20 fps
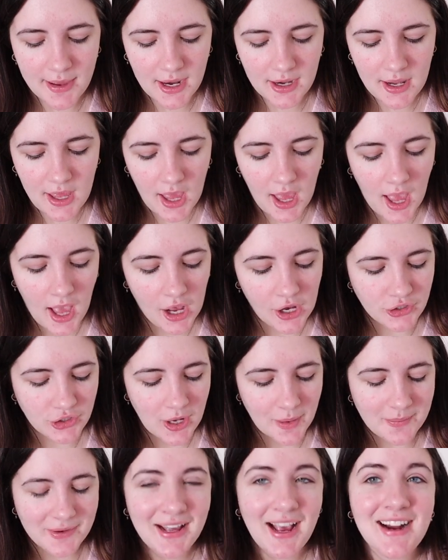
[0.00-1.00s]
pen.
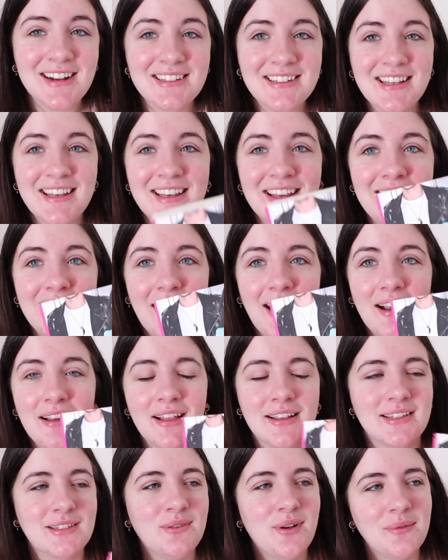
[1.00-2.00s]
So I'm gonna actually,
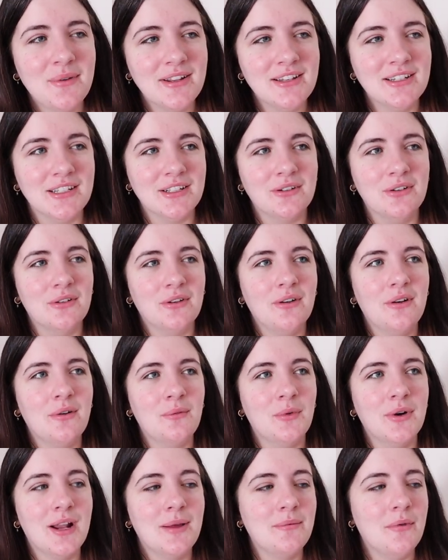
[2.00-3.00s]
this is what I'm gonna do.
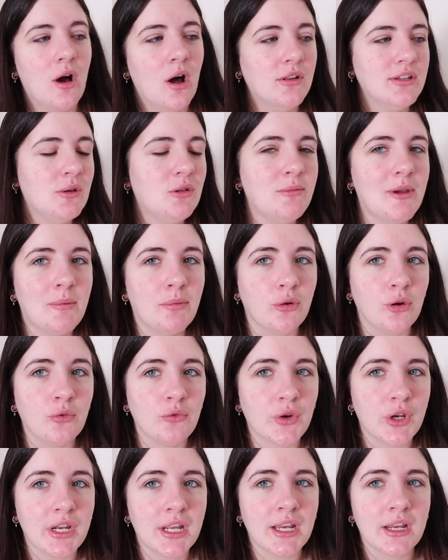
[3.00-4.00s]
When I'm all done with my
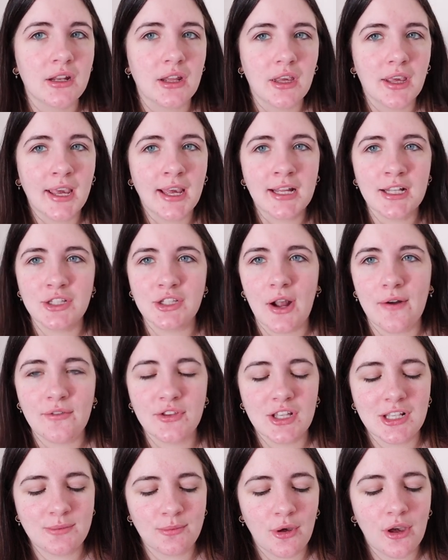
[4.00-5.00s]
proofreading and like hands off
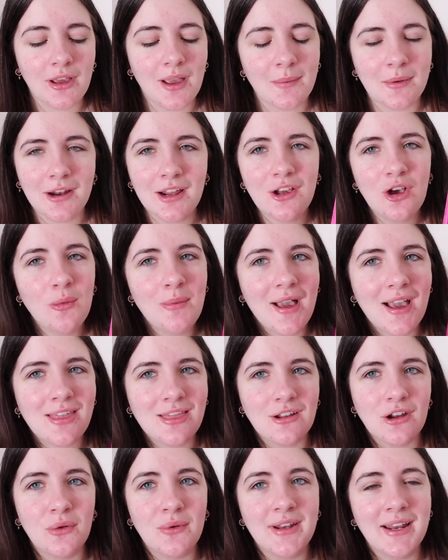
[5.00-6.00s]
with this book, I'm gonna go
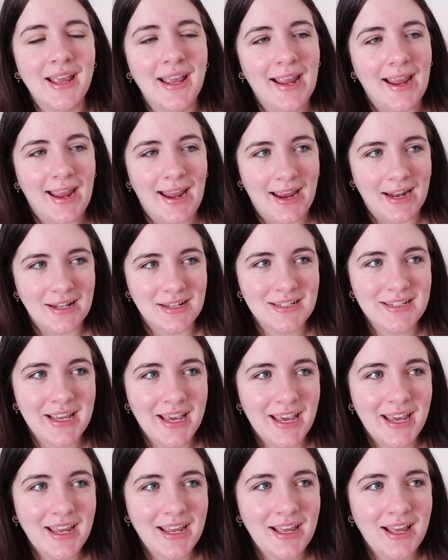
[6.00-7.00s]
back through and
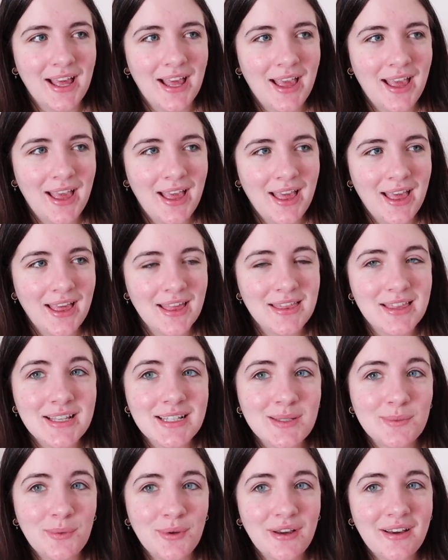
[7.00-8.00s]
annotate
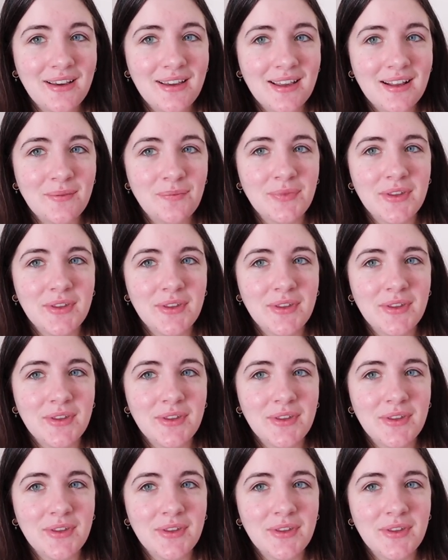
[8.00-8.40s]
this book.